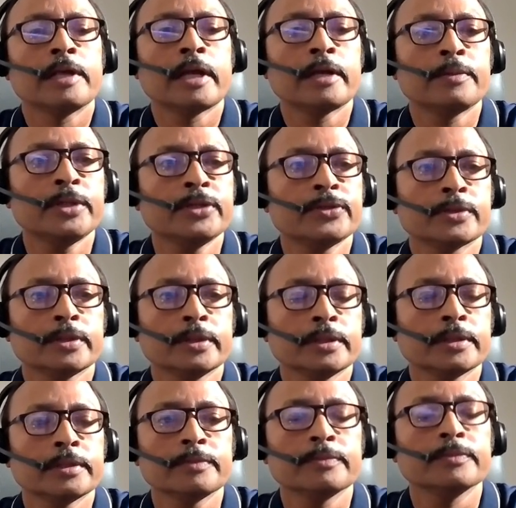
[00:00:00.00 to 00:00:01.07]
libraries
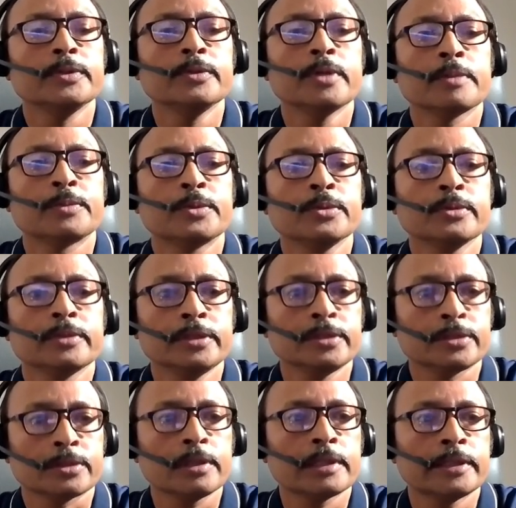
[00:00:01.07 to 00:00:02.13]
you have to
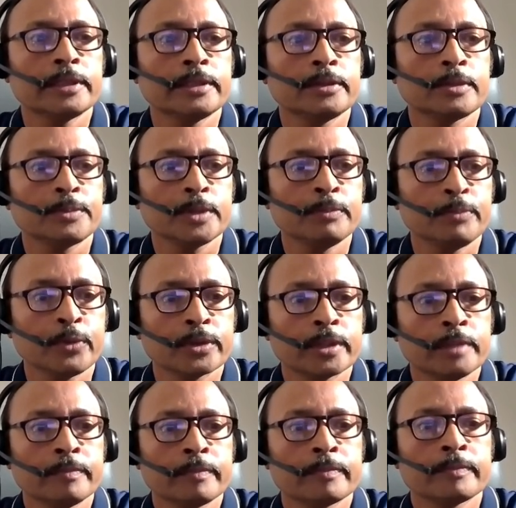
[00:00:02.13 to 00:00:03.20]
install, then you have to import
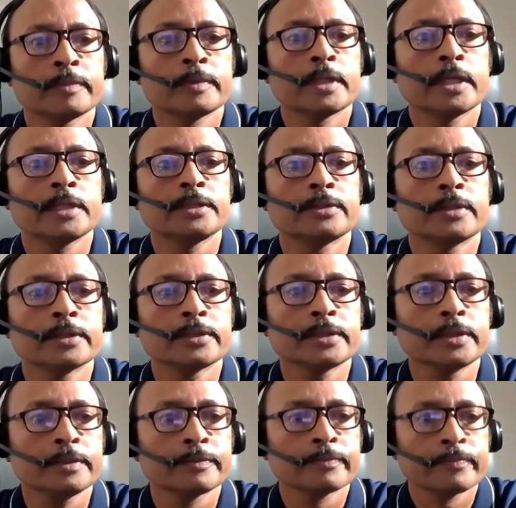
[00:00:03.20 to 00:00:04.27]
them, as you can
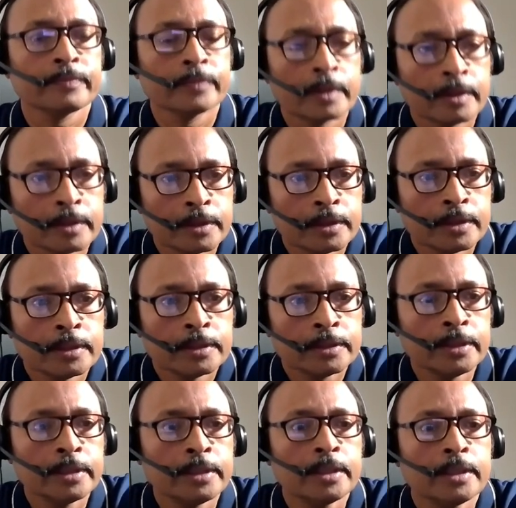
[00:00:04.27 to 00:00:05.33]
see.
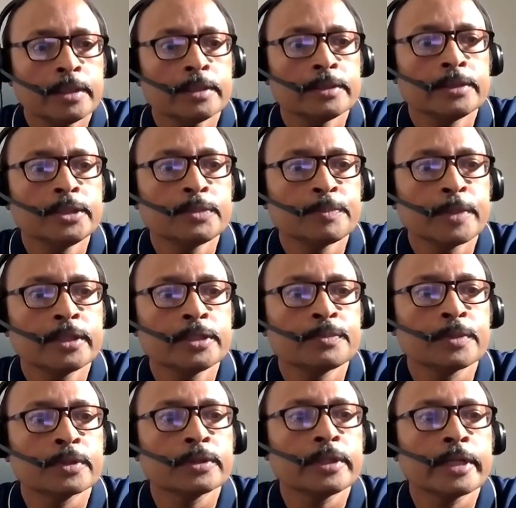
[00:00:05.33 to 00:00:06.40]
Then this part is
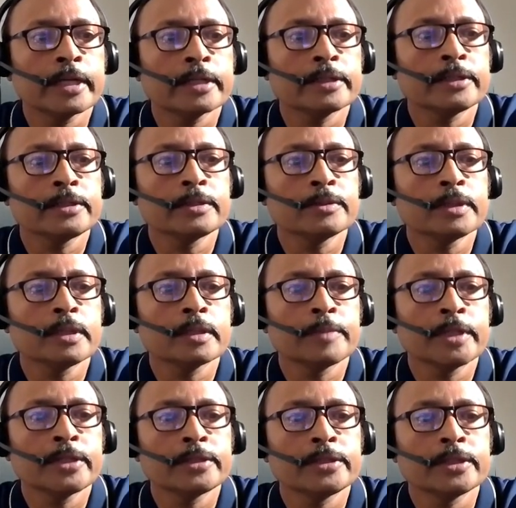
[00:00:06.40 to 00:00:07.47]
for the RAG, retrieval
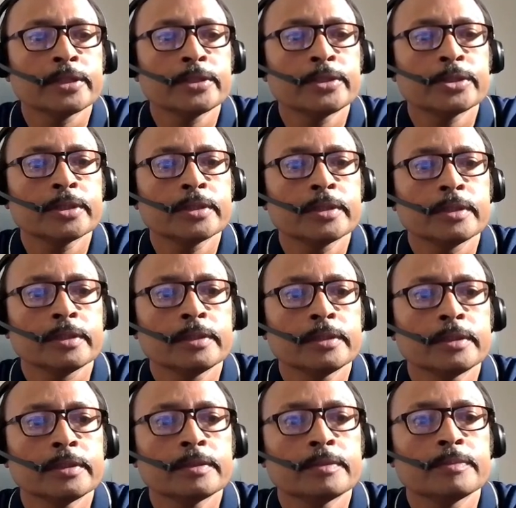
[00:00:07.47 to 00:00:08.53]
augmented generation.
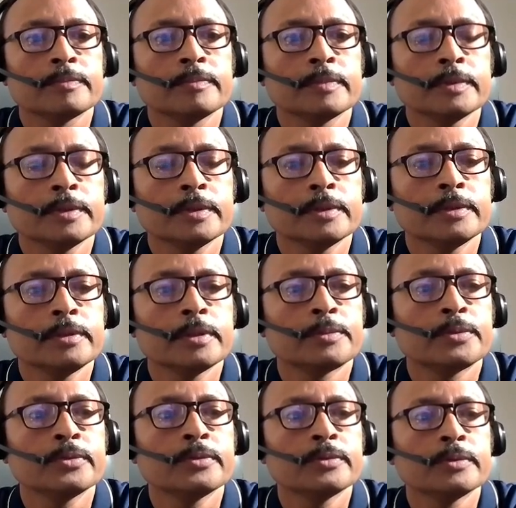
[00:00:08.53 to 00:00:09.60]
You
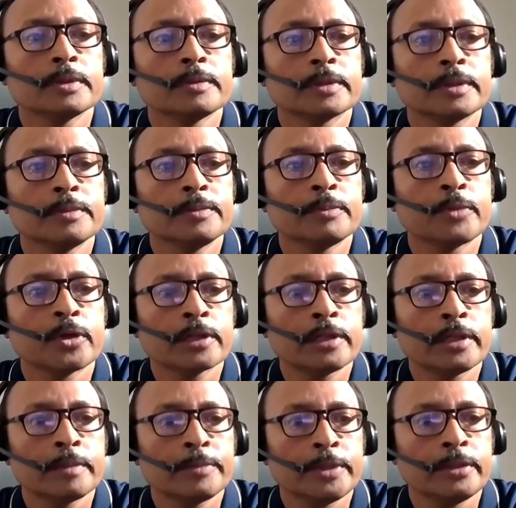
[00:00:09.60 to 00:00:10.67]
have to give the model
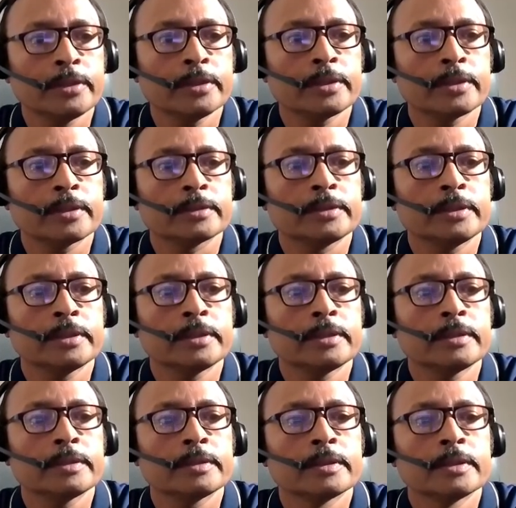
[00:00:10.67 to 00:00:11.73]
name here,
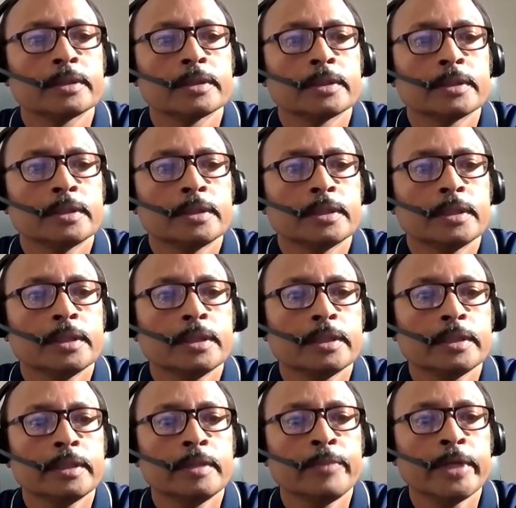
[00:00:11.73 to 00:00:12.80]
then
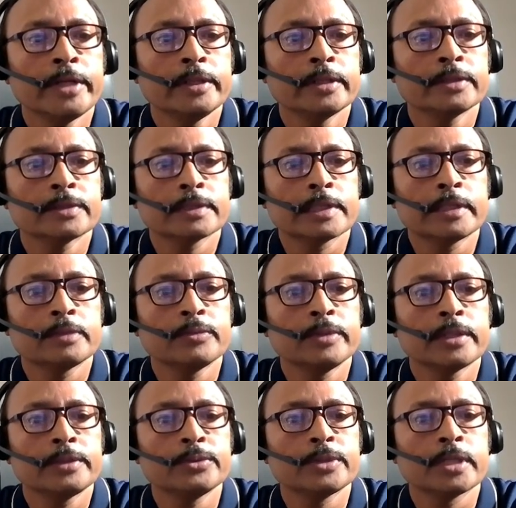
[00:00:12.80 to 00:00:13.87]
embeddings, like we
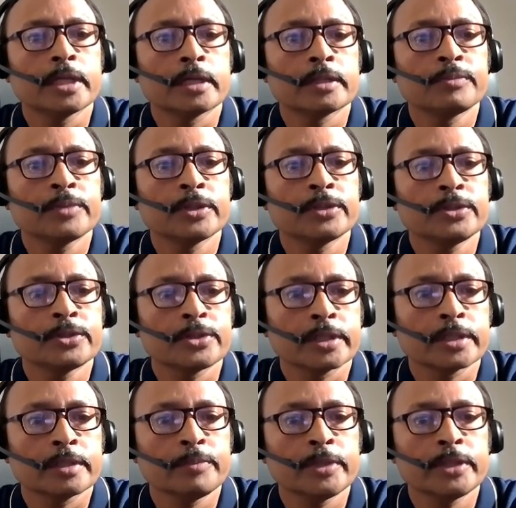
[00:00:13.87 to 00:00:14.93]
are using Hugging Face
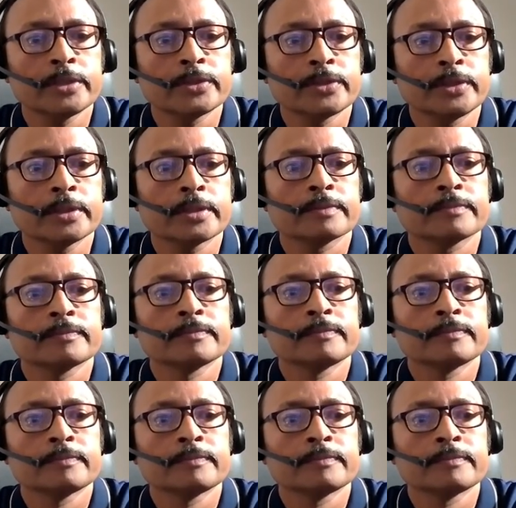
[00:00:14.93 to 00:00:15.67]
instruct embeddings here.